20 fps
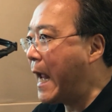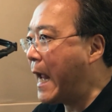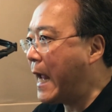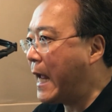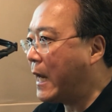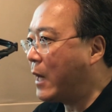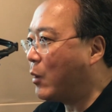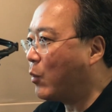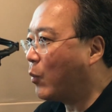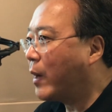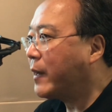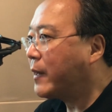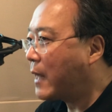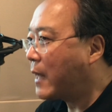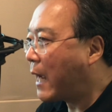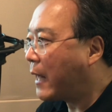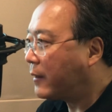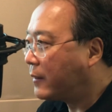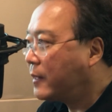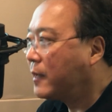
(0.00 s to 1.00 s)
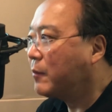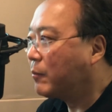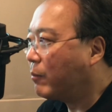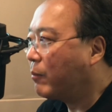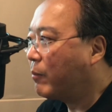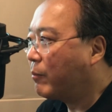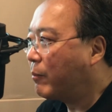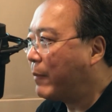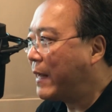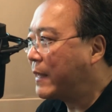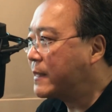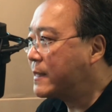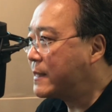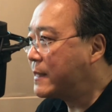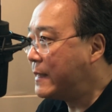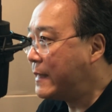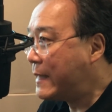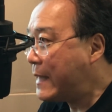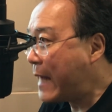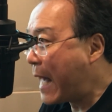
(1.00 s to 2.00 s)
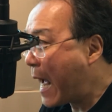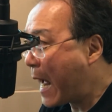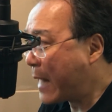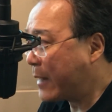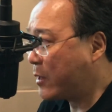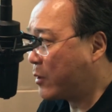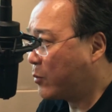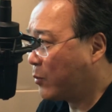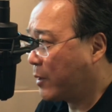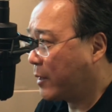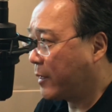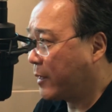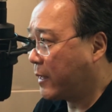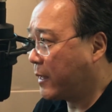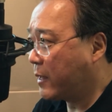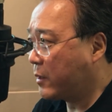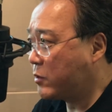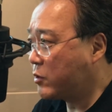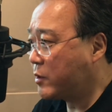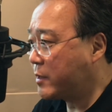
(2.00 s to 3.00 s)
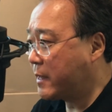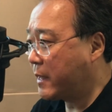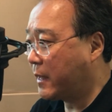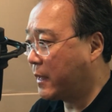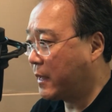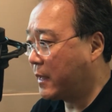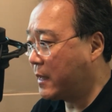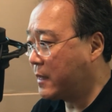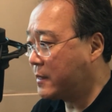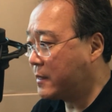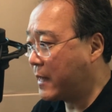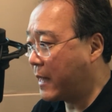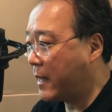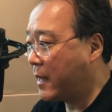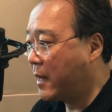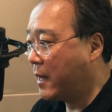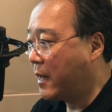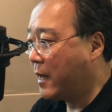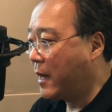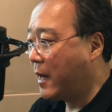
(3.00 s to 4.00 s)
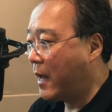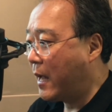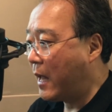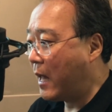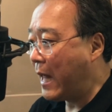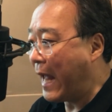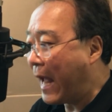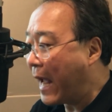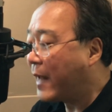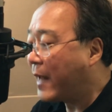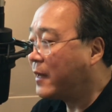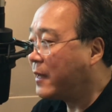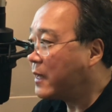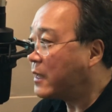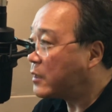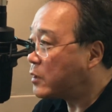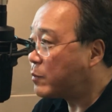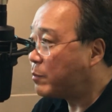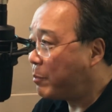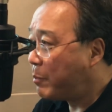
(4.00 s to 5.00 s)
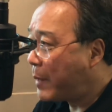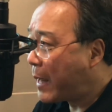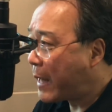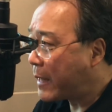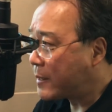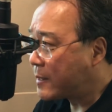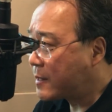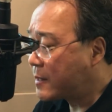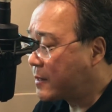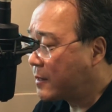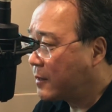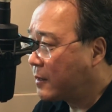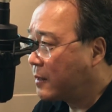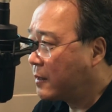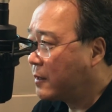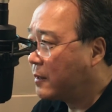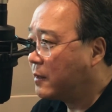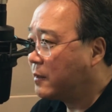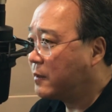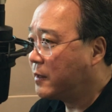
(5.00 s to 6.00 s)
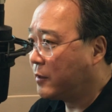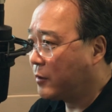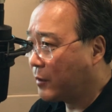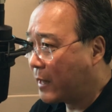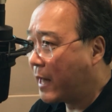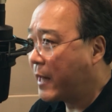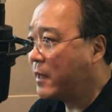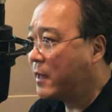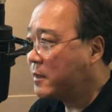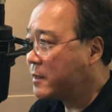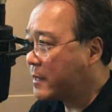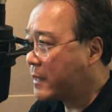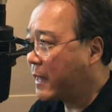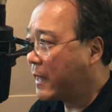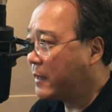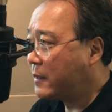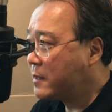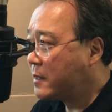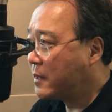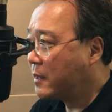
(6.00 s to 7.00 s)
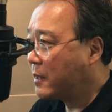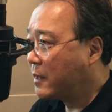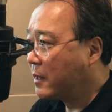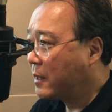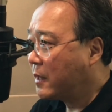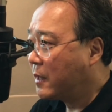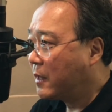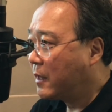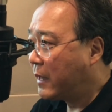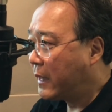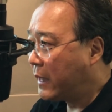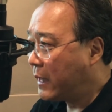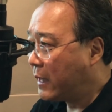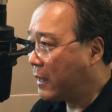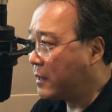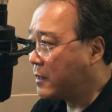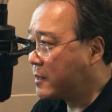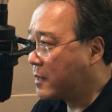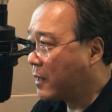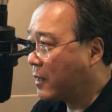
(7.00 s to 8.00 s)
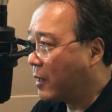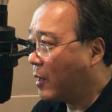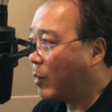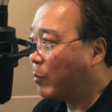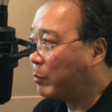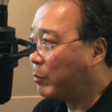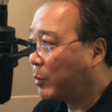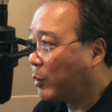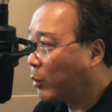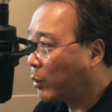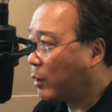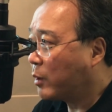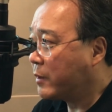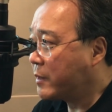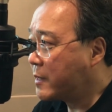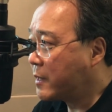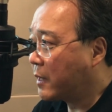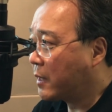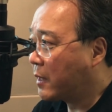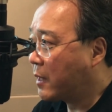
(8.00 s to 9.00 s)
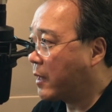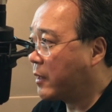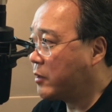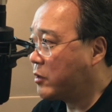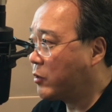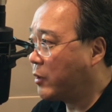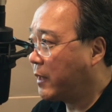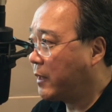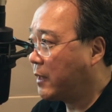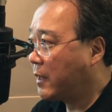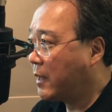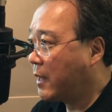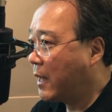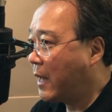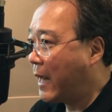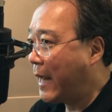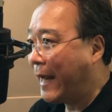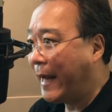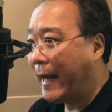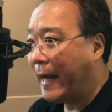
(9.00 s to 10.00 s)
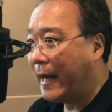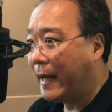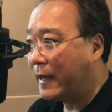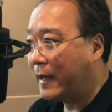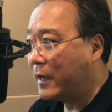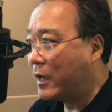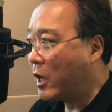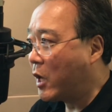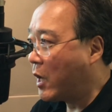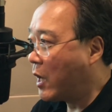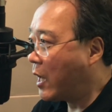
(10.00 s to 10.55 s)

And what I think makes that really interesting is that at its best, the United States is a pluralistic country, and